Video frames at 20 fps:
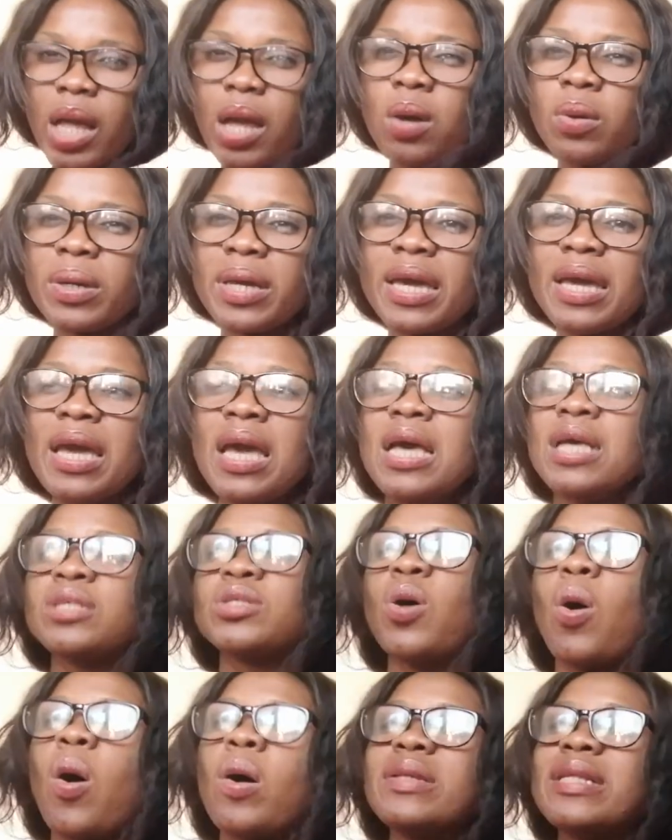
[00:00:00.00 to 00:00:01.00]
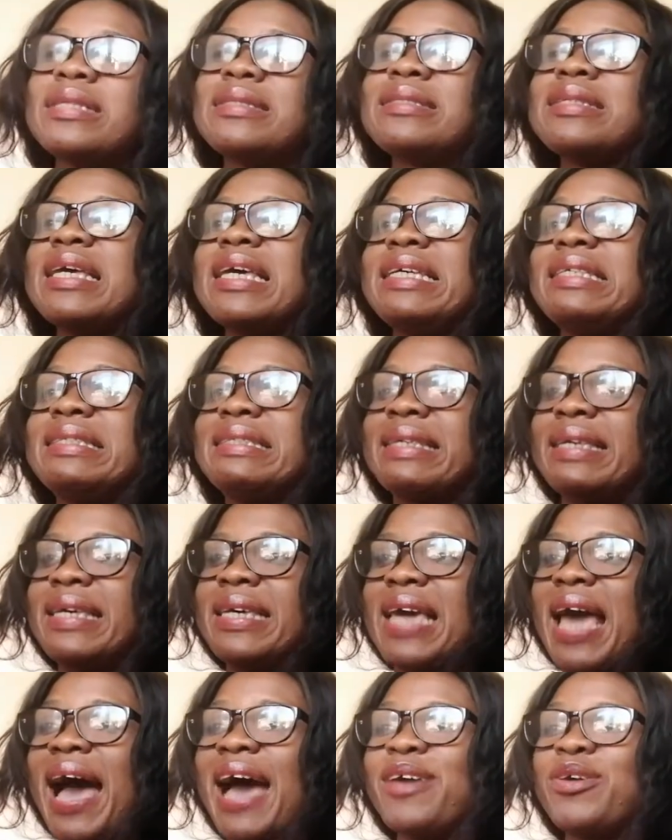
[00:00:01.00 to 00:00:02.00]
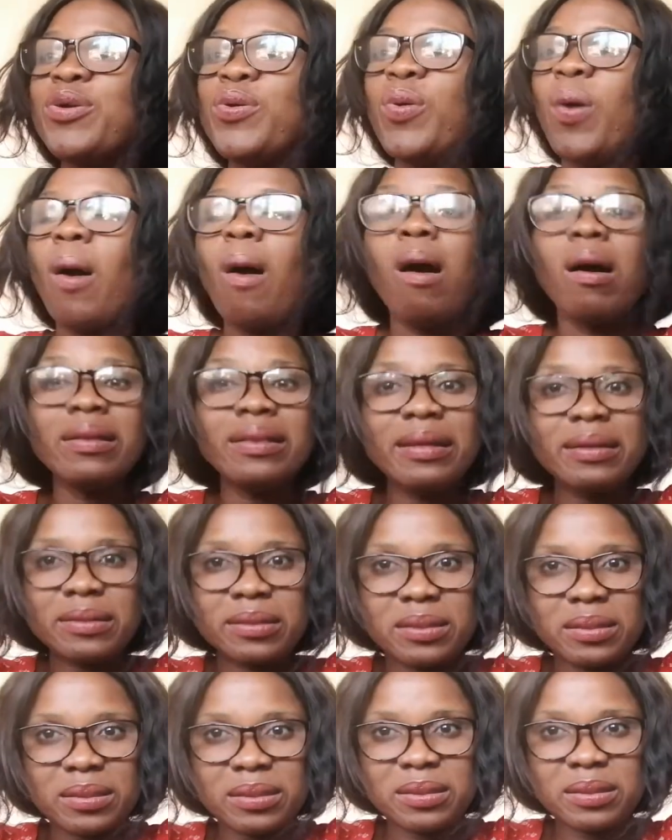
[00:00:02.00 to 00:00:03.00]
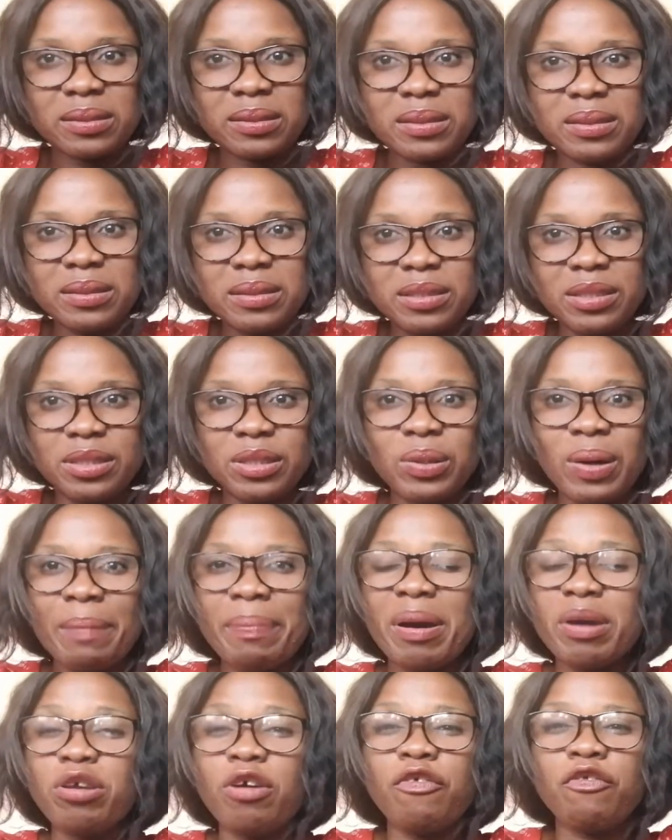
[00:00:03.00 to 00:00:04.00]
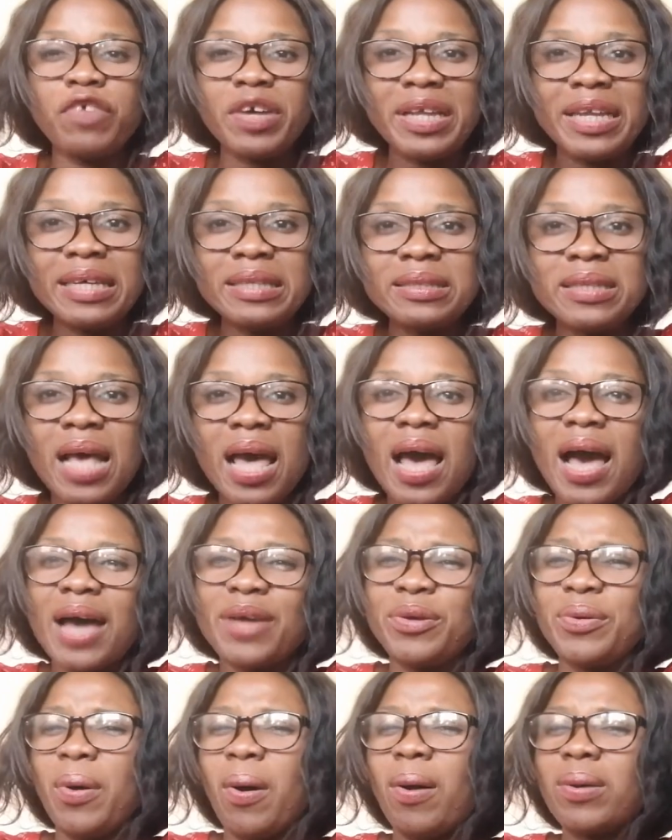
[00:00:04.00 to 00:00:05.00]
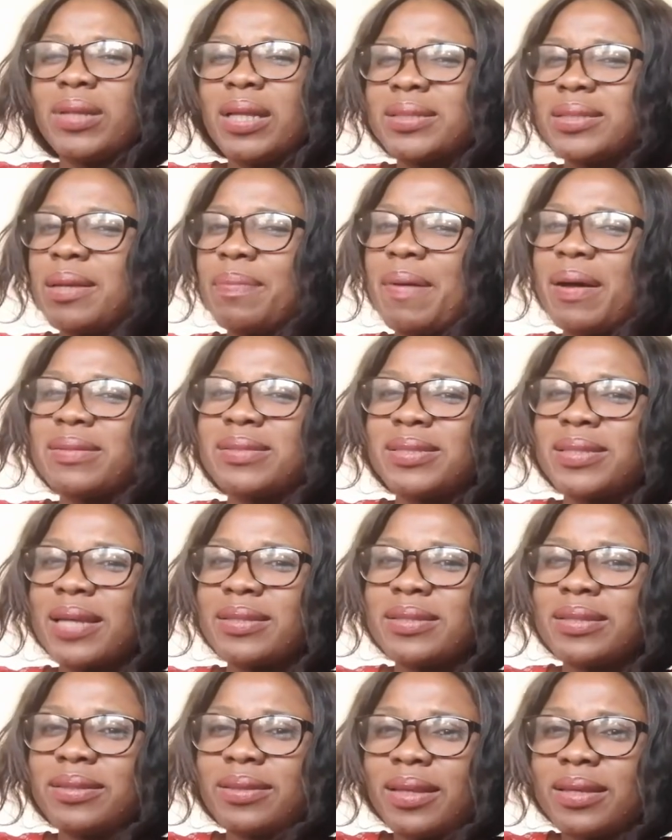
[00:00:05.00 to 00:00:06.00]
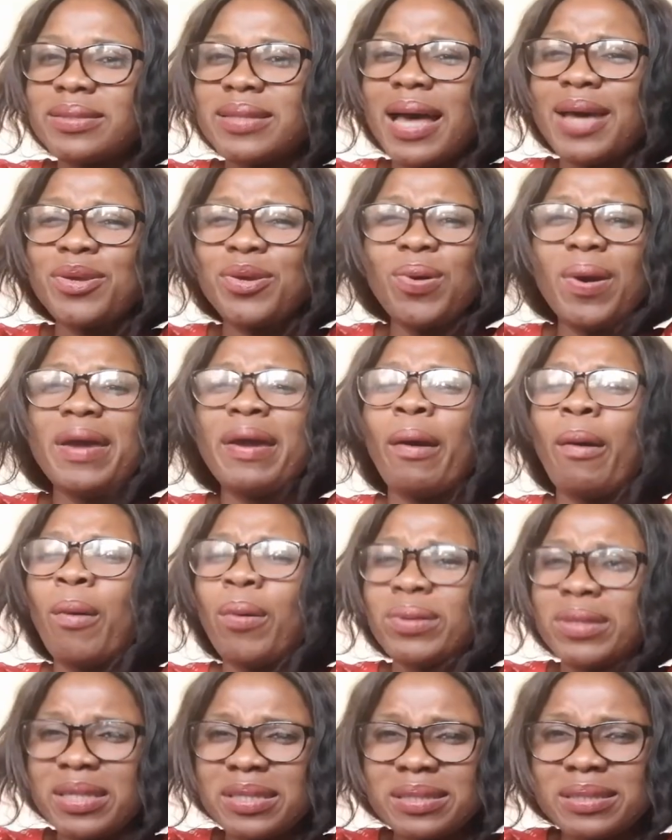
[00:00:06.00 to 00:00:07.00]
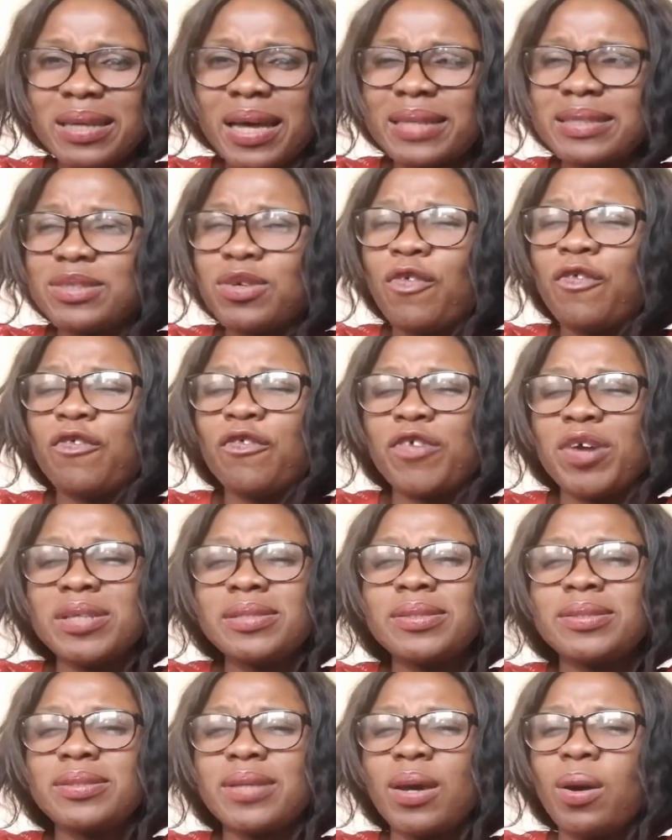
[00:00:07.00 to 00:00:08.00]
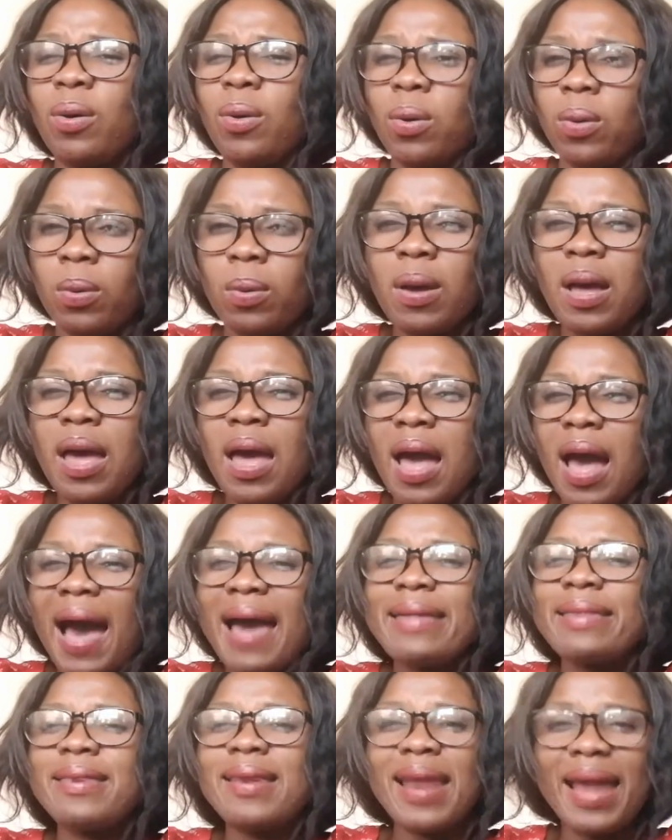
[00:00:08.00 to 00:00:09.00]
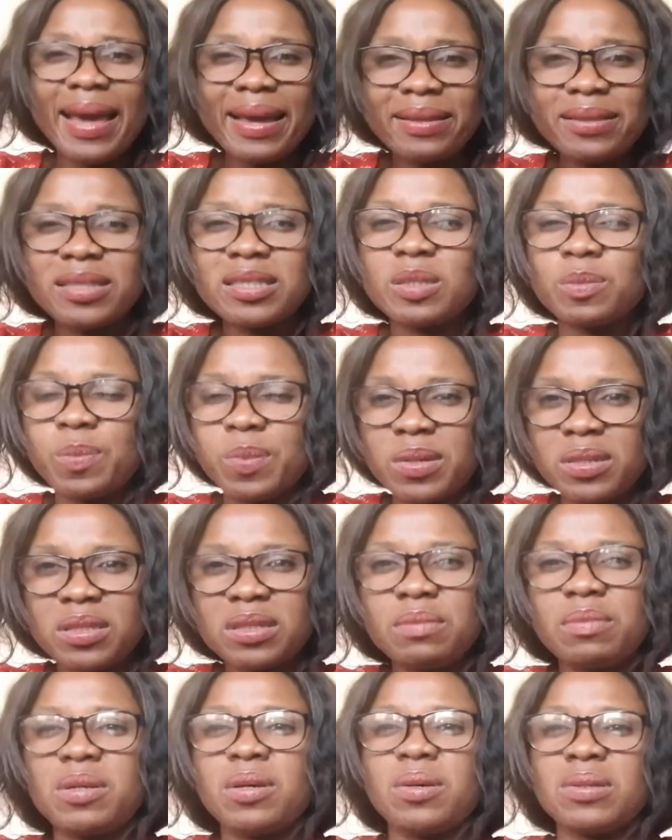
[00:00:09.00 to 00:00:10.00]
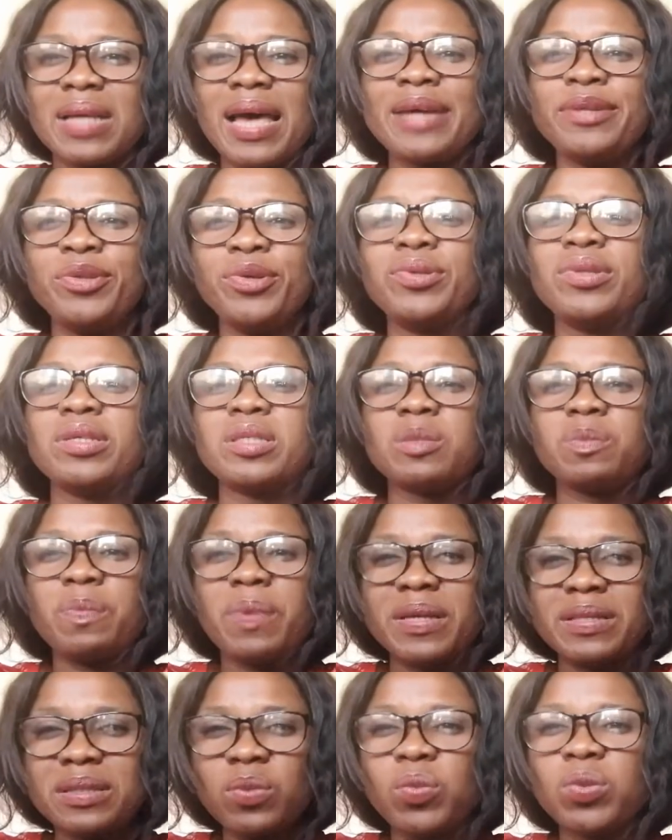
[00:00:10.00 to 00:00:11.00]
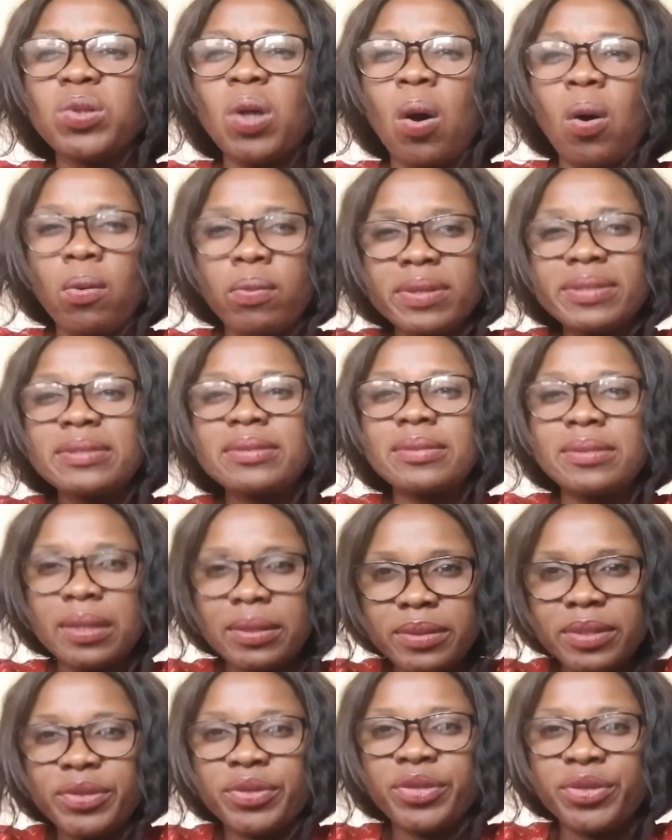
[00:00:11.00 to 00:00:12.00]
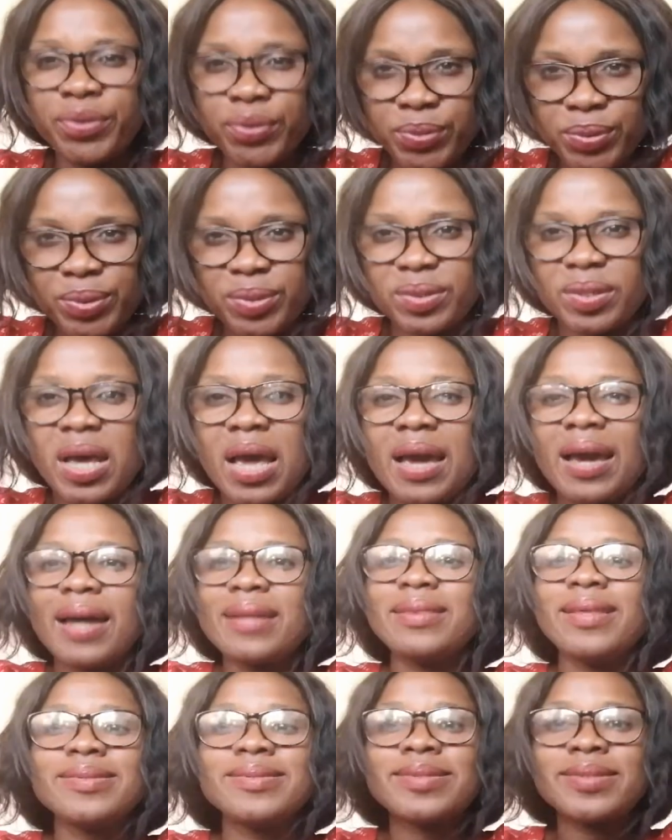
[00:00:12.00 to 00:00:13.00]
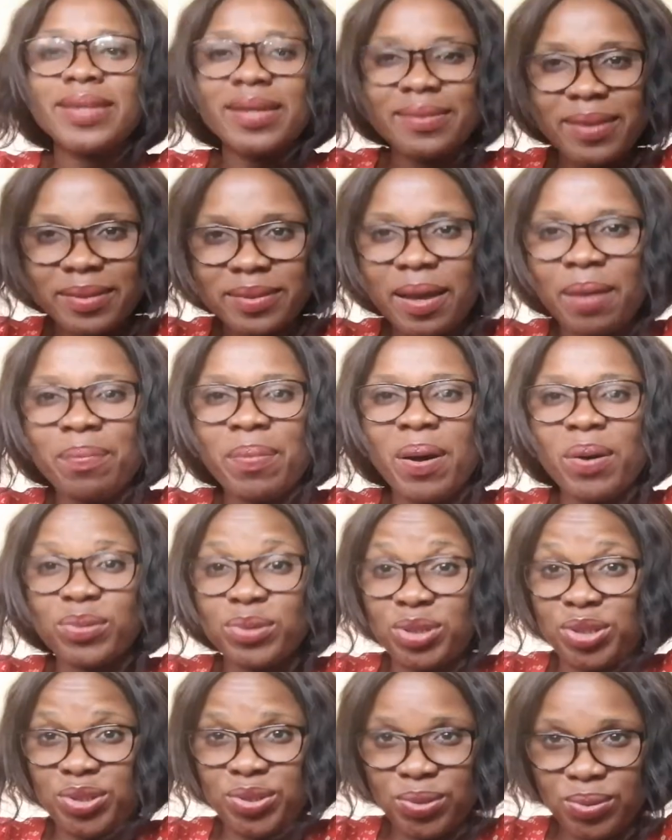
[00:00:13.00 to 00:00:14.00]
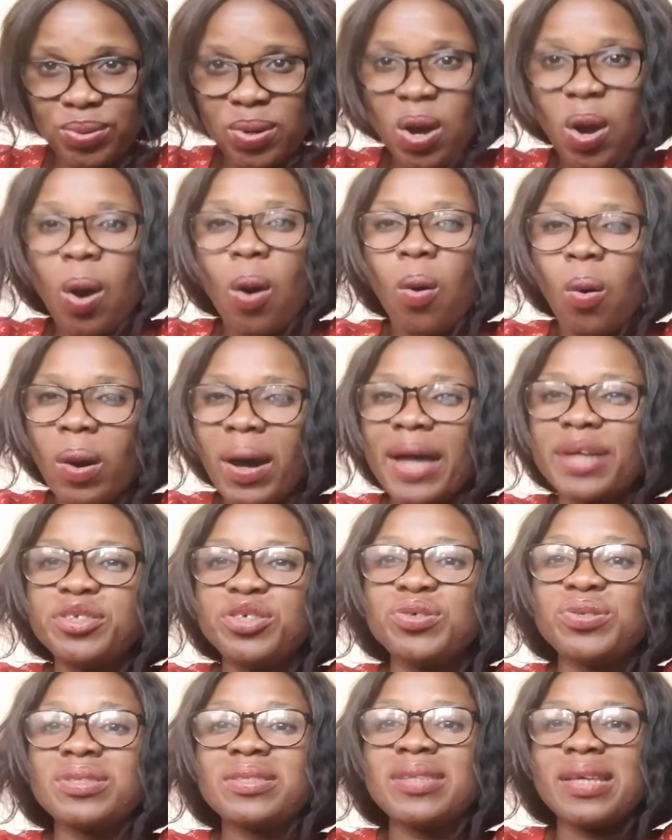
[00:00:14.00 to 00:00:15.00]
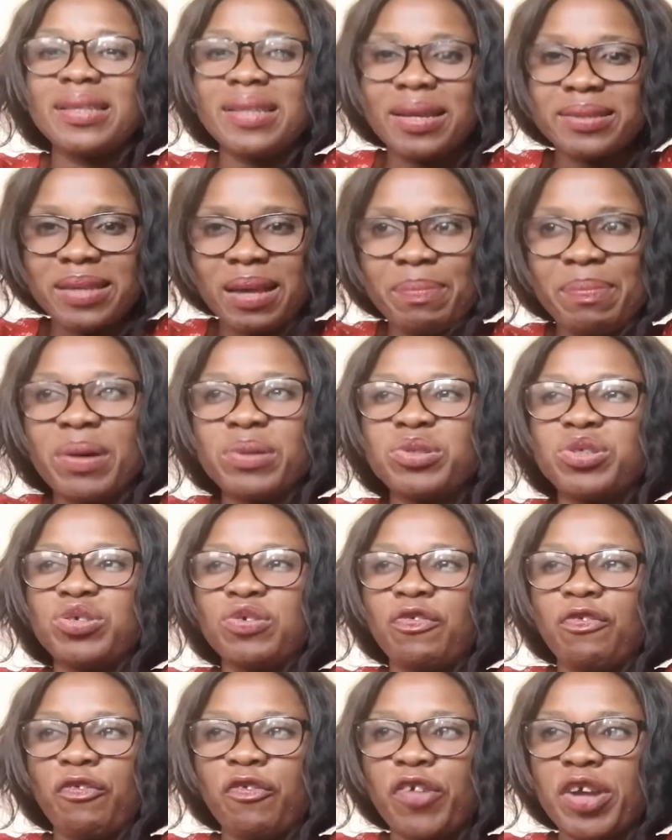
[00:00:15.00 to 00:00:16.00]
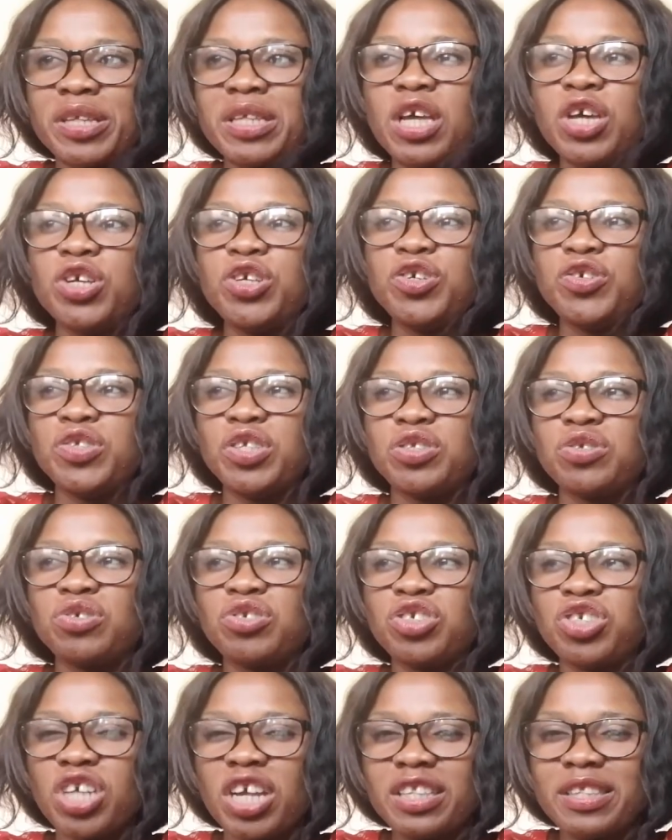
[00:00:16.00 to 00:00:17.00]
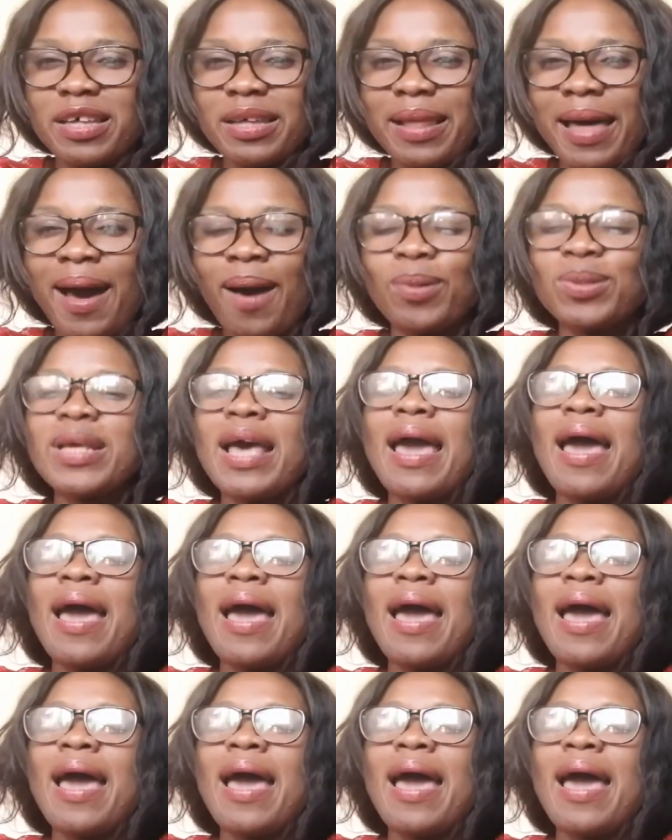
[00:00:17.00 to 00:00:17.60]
Okay, so honesty is key. Are you honest, about your feelings? Are you honest about certain things? Are you a honest? Can your friends say, oh, I like this person because I know this person would always say the truth? Can they say that about you? Or can you say that about your friend? You need to check that out.